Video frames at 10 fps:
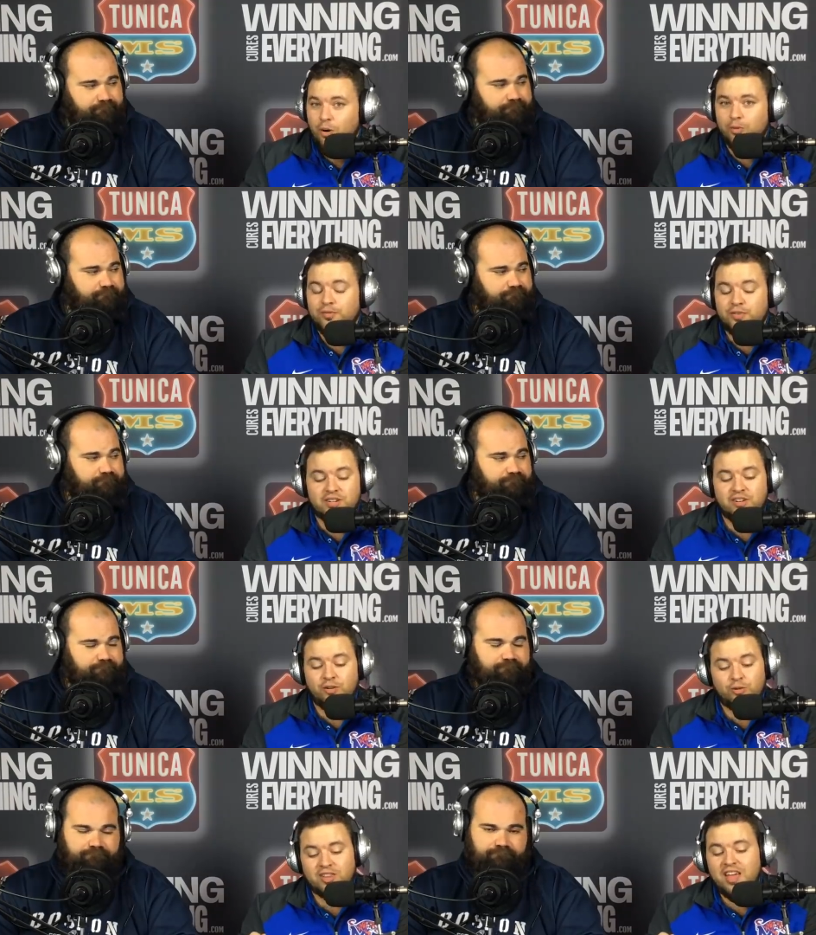Speaker 1: whole different
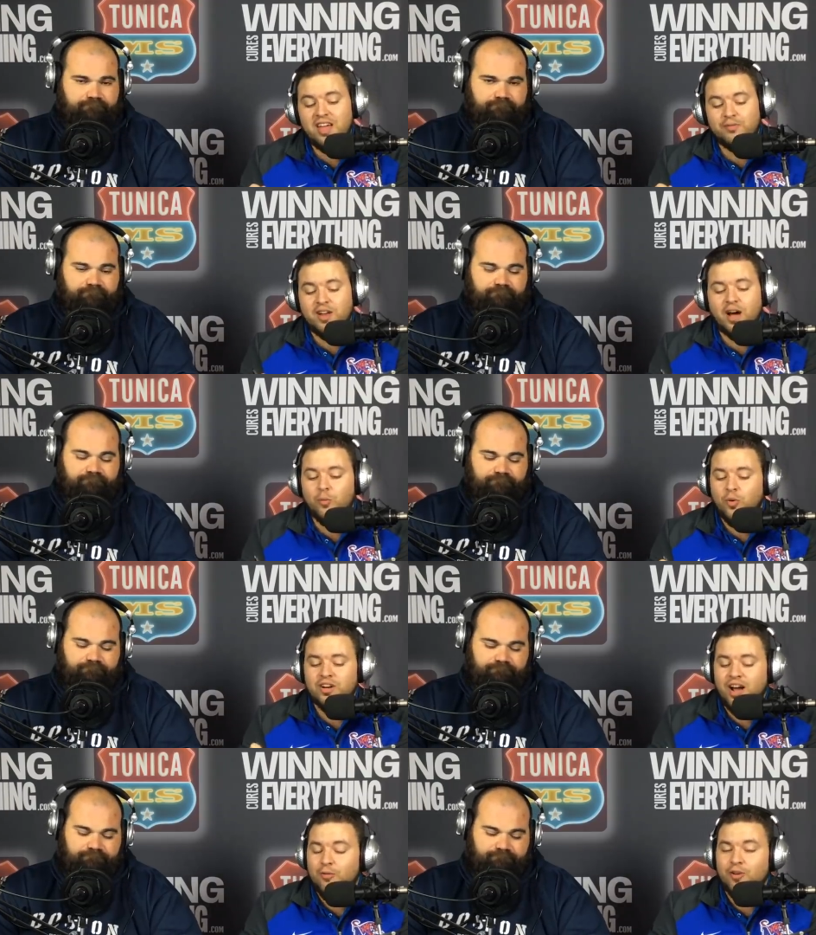deal. They have not won
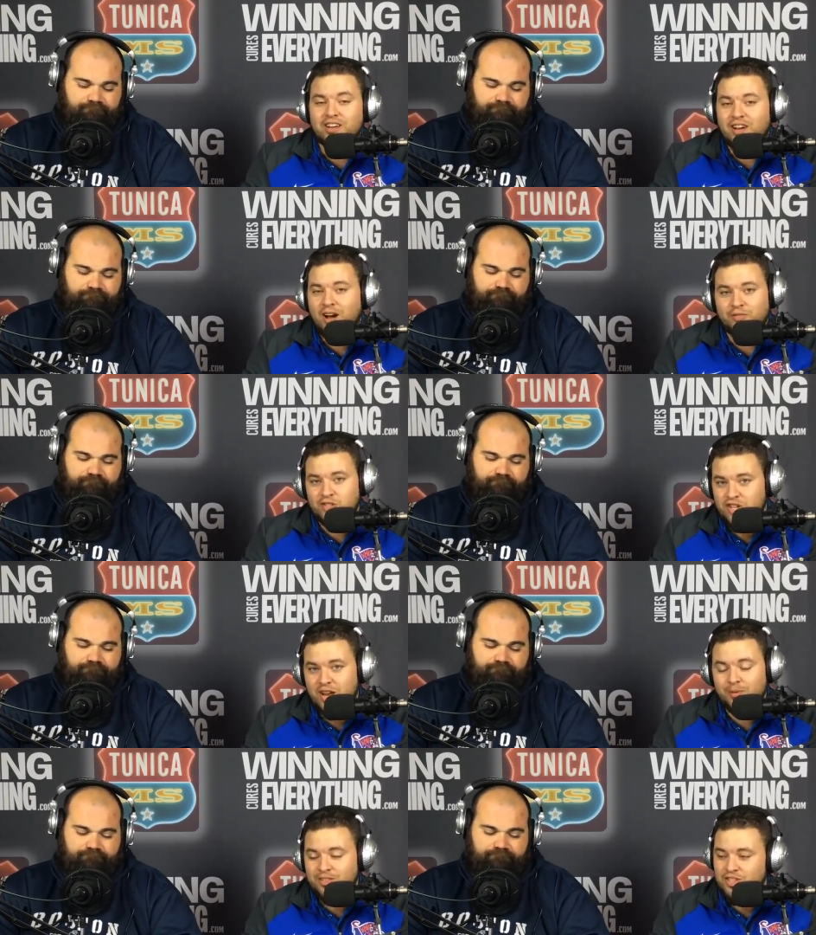an outright conference
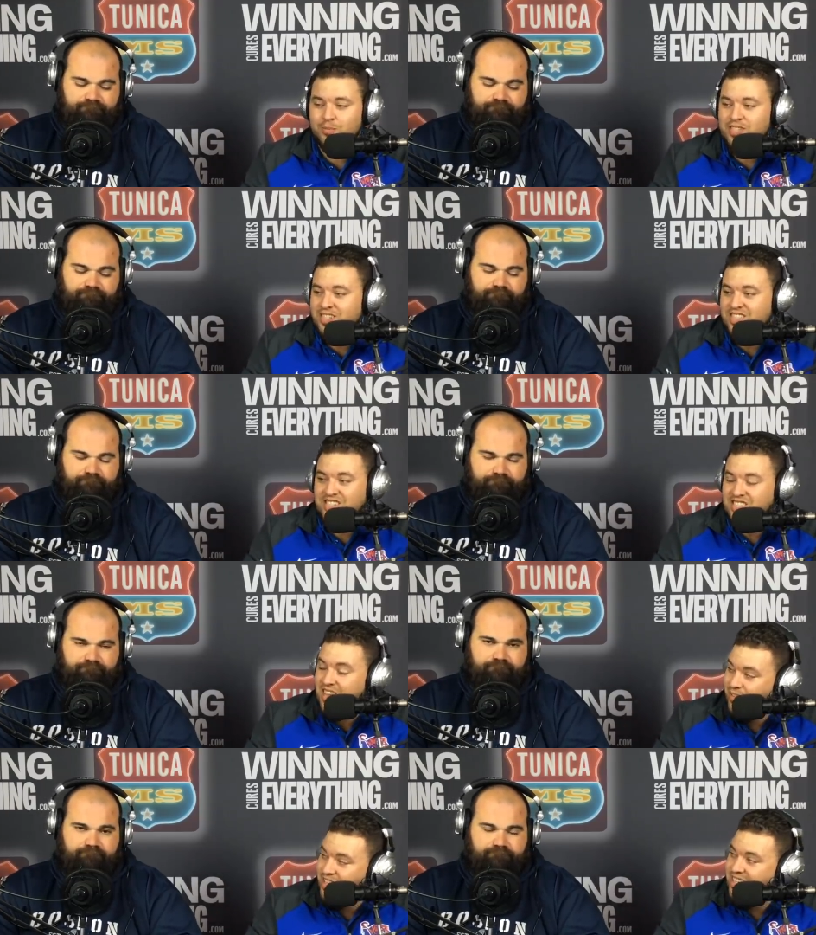championship since the
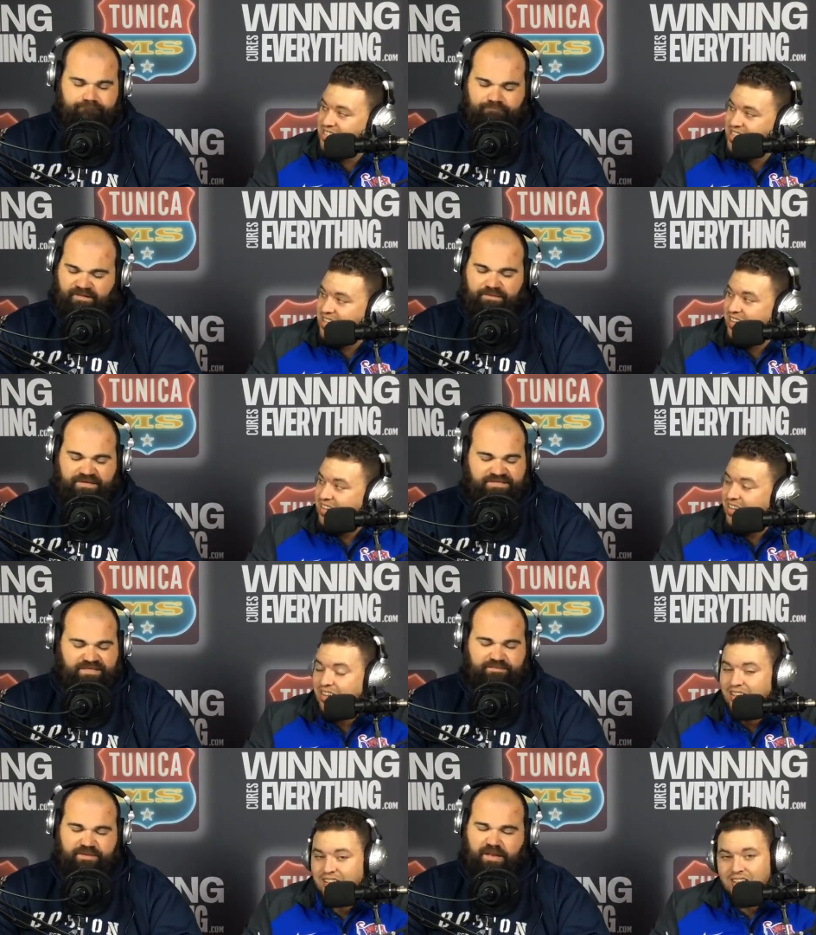70s.
Speaker 2: I about to say
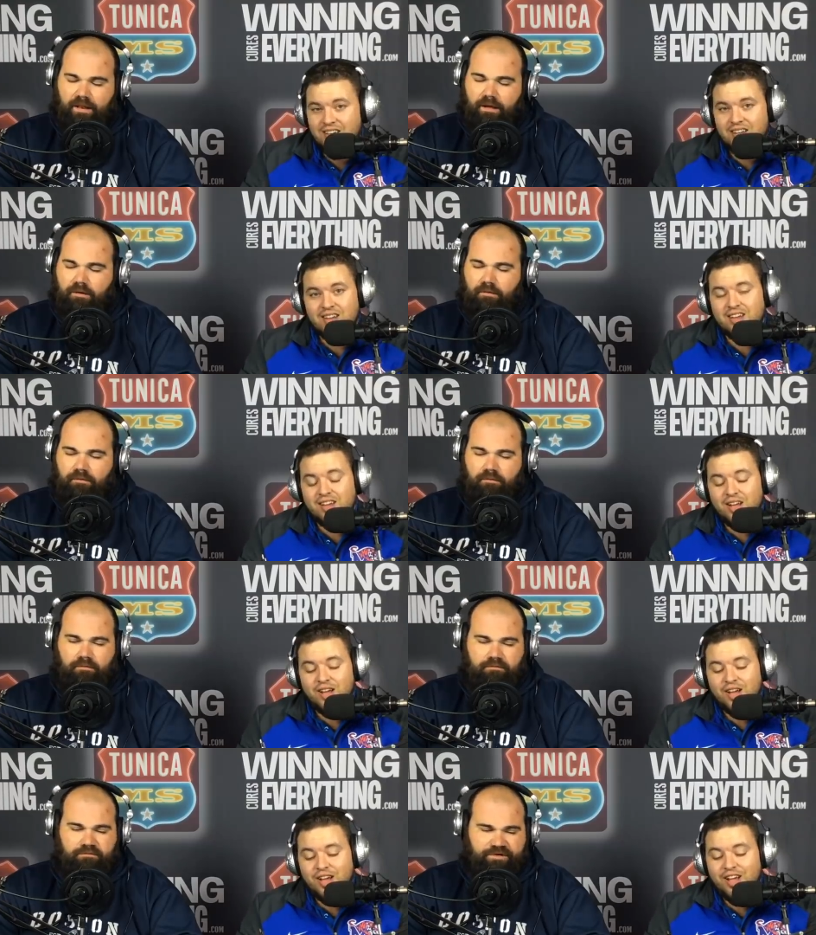it's been
Speaker 1: a
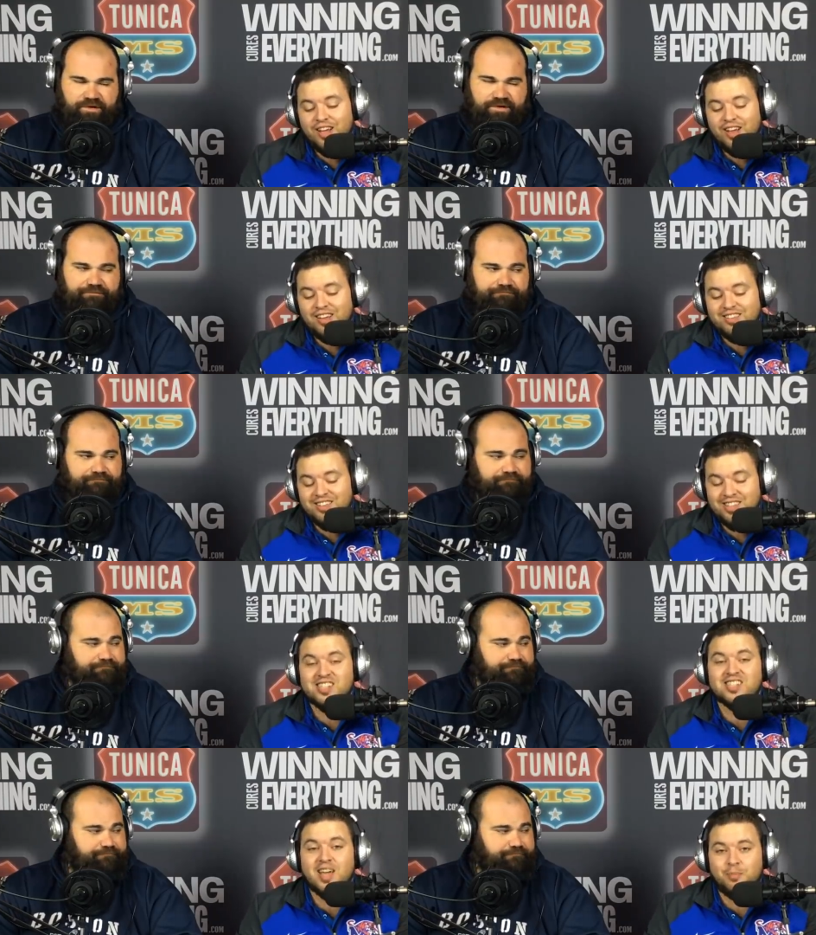long time. This
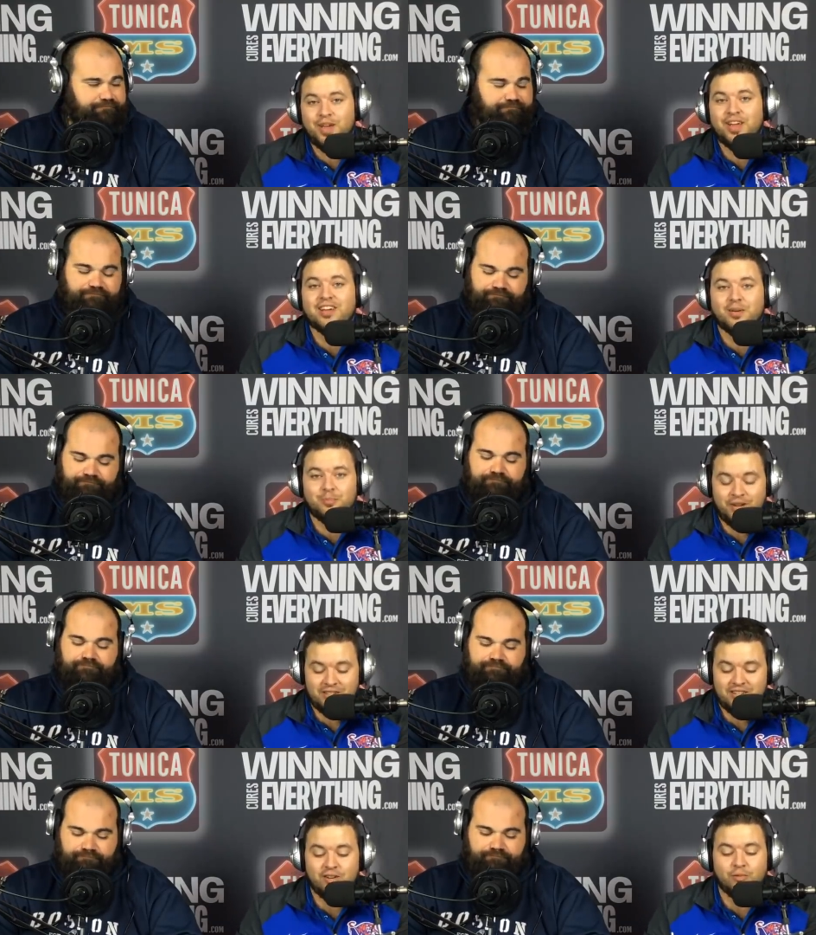is a big,
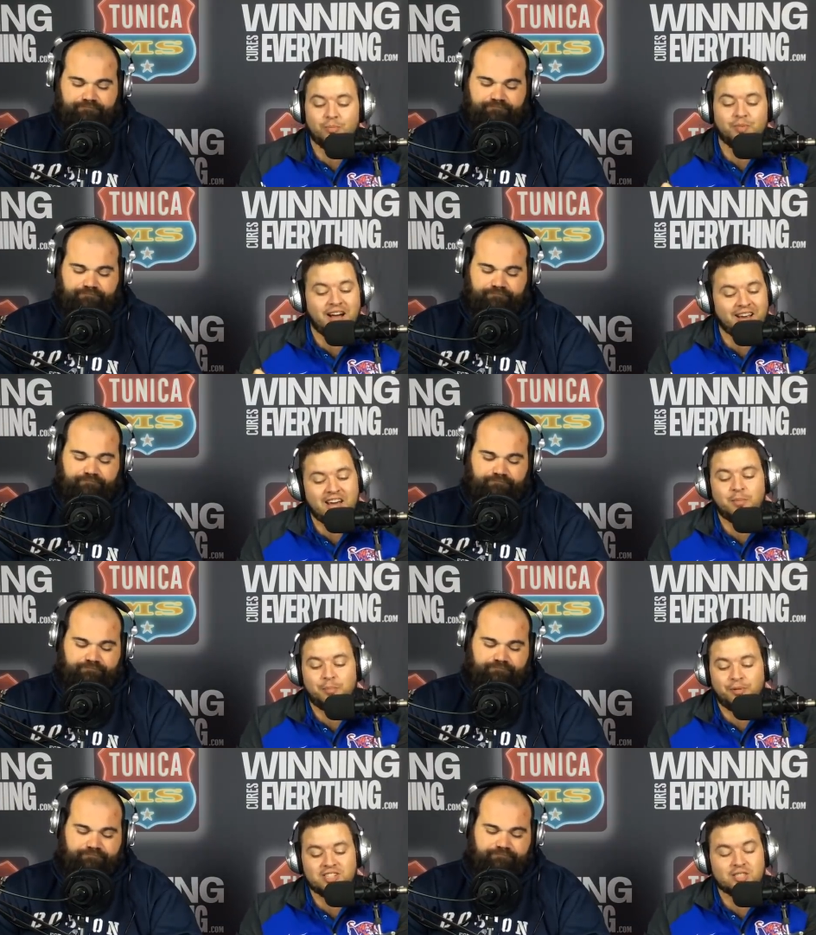big deal. I got them
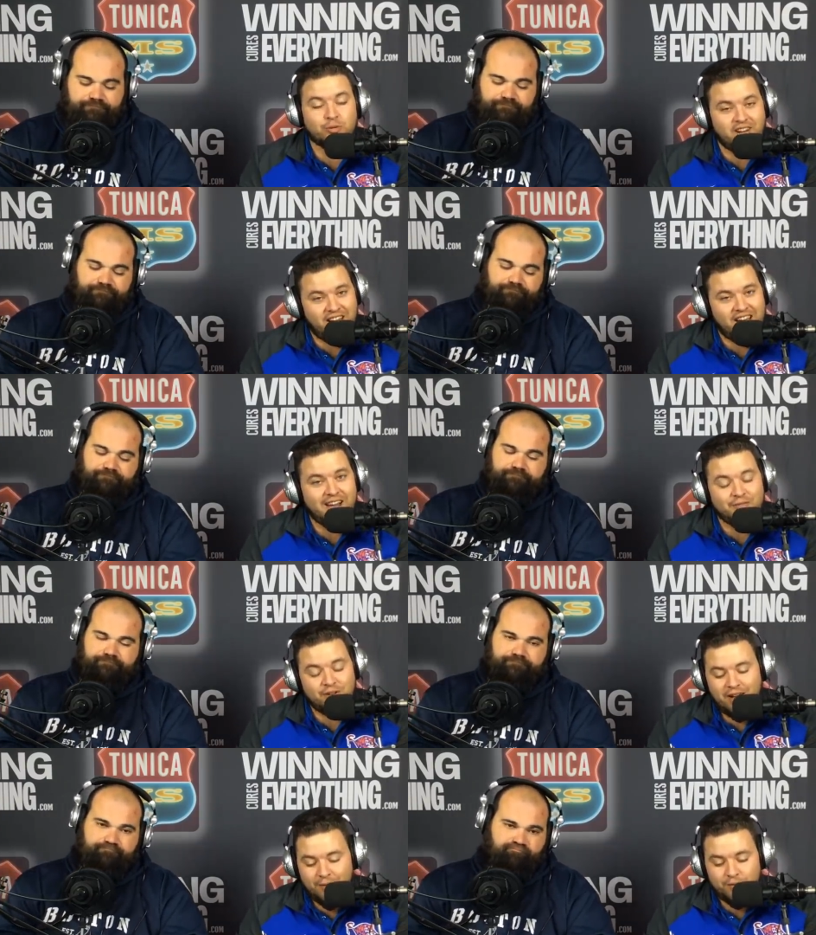at plus three and a half.
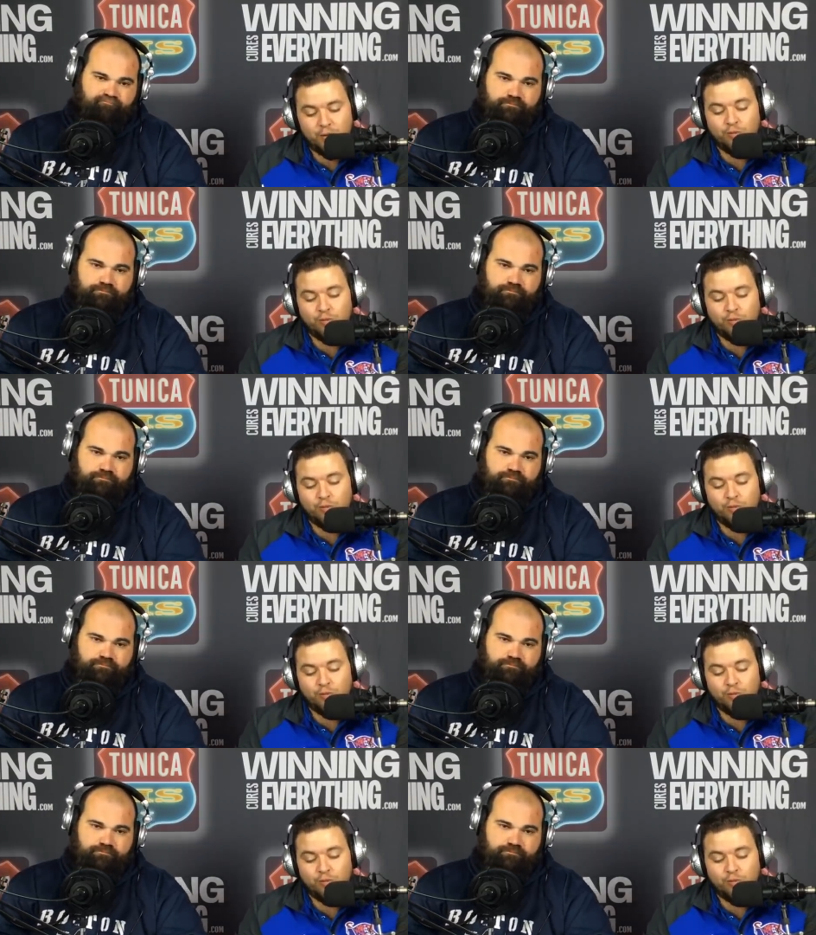I feel